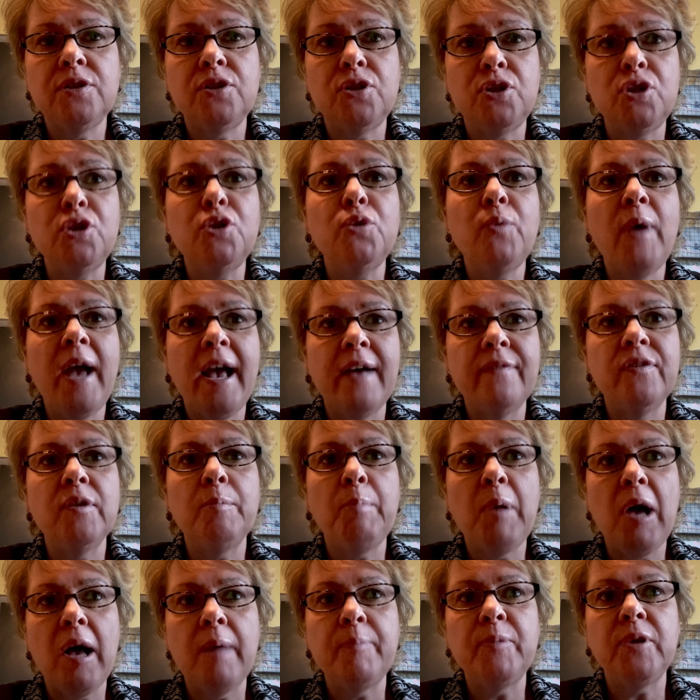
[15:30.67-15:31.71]
Do you have the
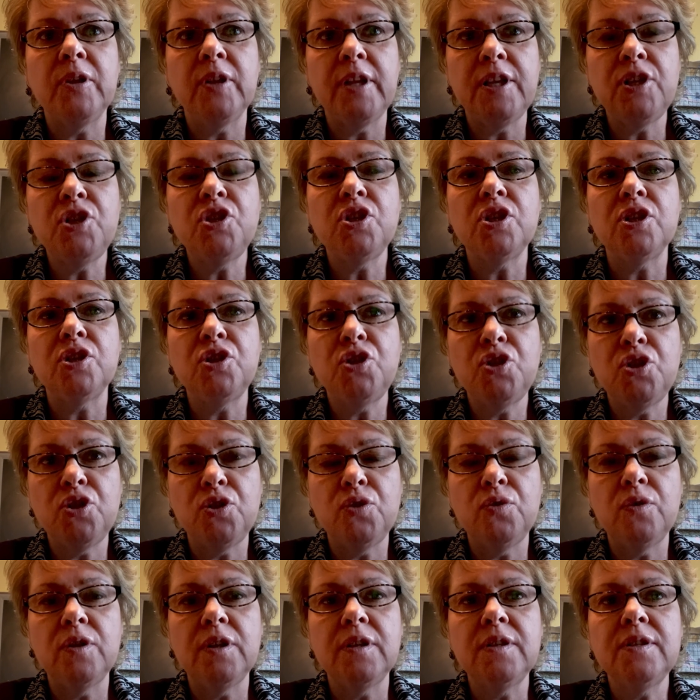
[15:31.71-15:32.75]
population of
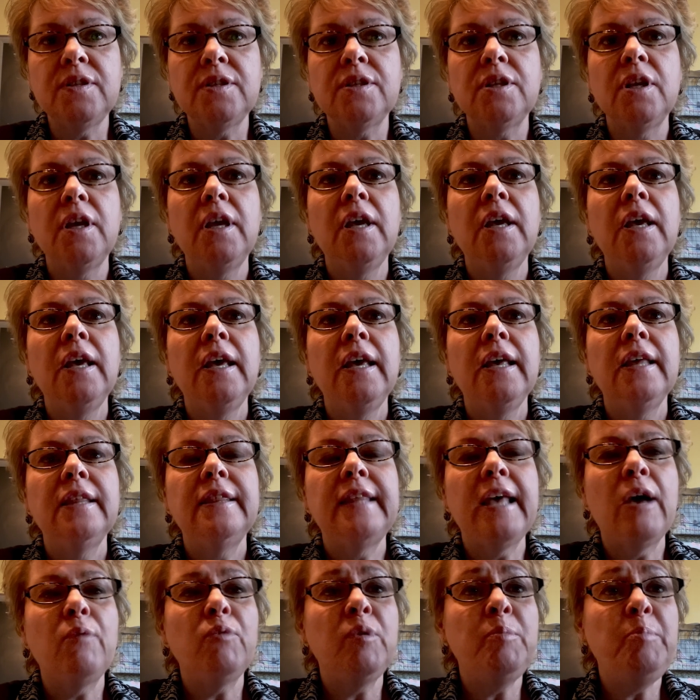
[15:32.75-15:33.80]
students
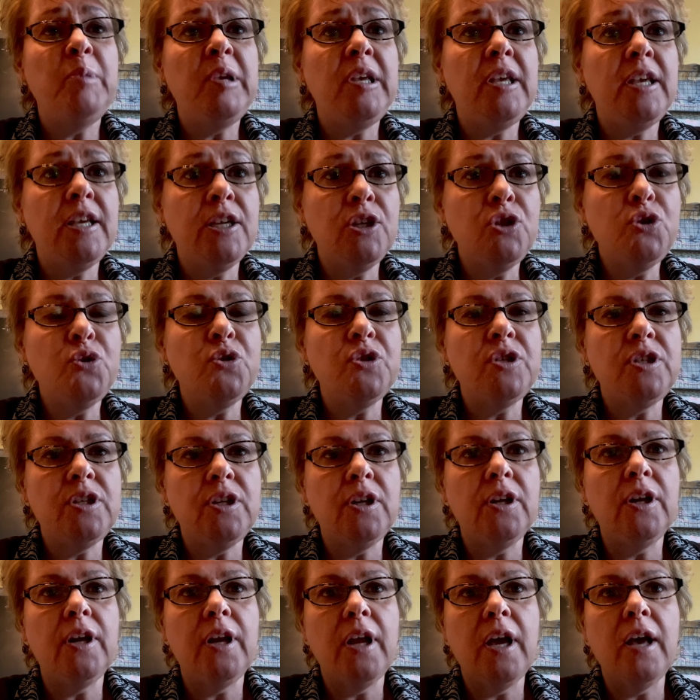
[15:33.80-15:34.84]
that would be interested
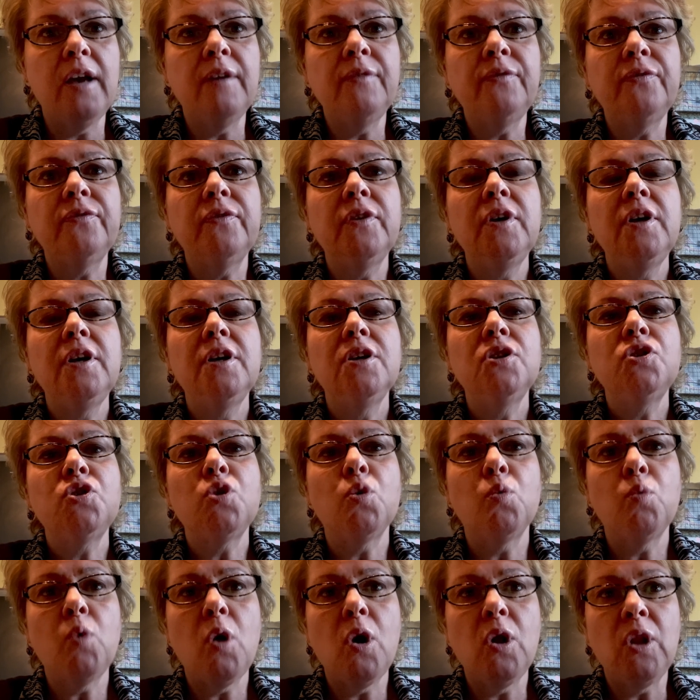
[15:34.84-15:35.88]
enough to
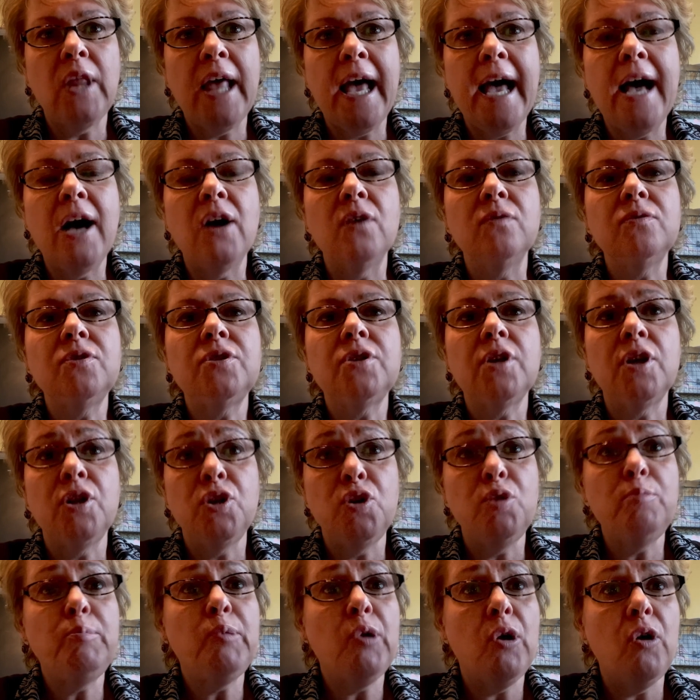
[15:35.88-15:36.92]
roll out a new
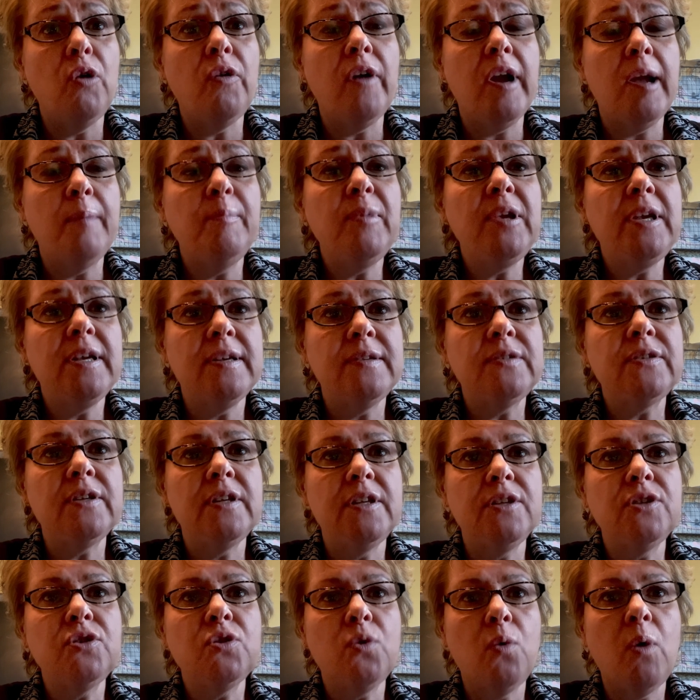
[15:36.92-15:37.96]
program, because it
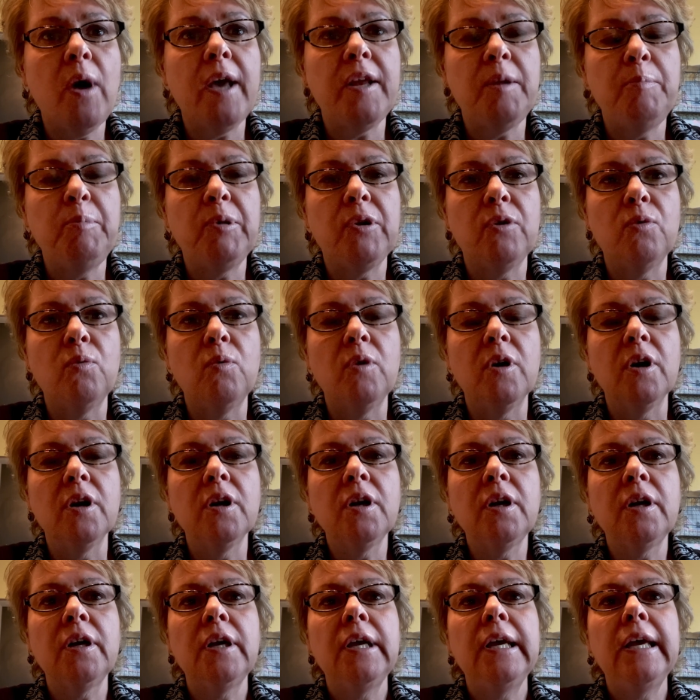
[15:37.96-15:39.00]
is quite a bit of
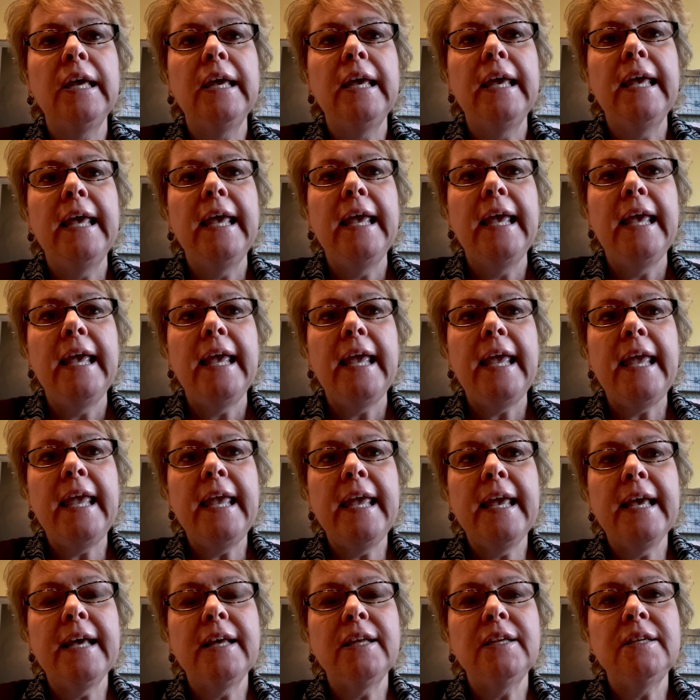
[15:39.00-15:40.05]
work?
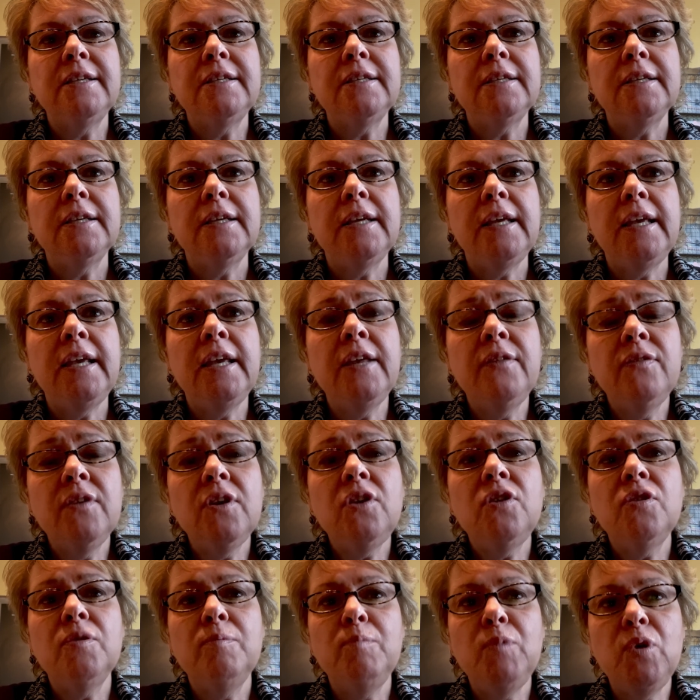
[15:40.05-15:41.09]
And in the
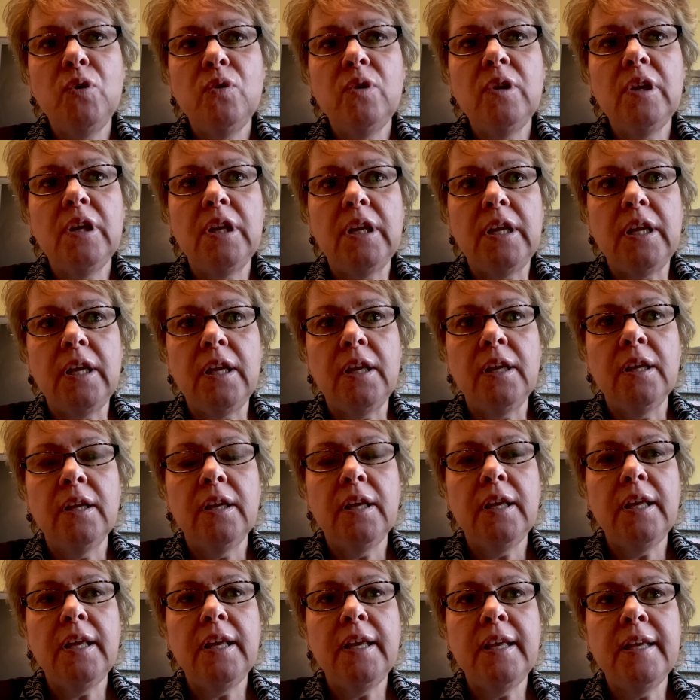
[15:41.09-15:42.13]
community,
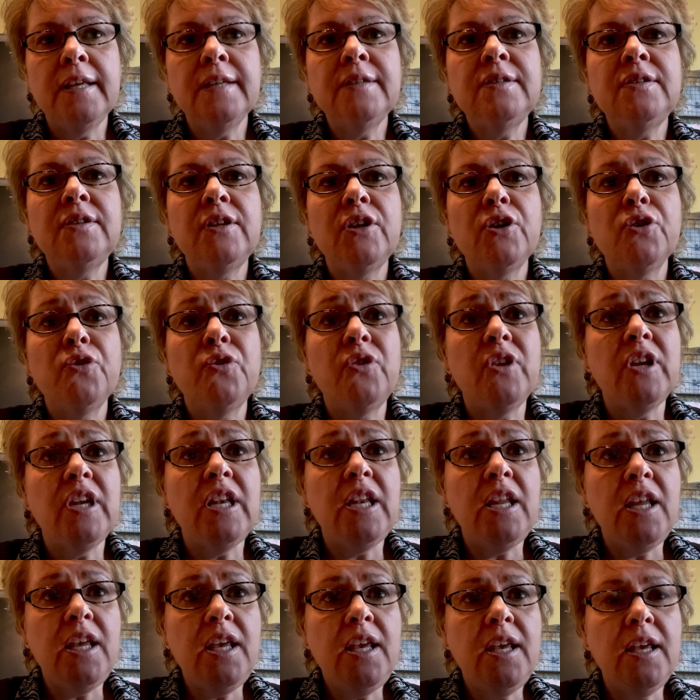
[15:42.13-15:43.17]
is there the
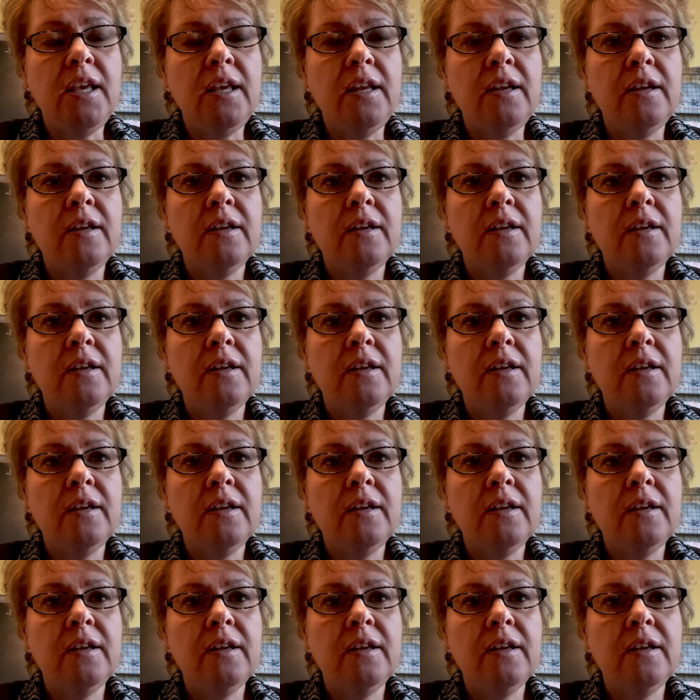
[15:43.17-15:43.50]
need?